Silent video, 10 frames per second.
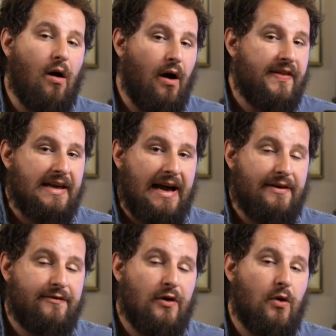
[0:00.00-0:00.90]
on the
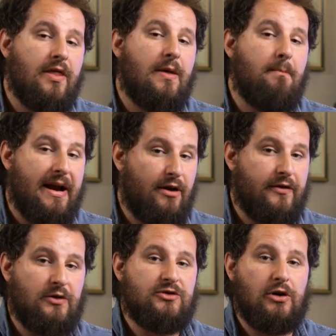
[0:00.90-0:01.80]
iPhone the
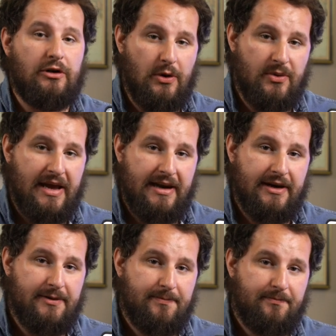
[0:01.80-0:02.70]
microphones are located.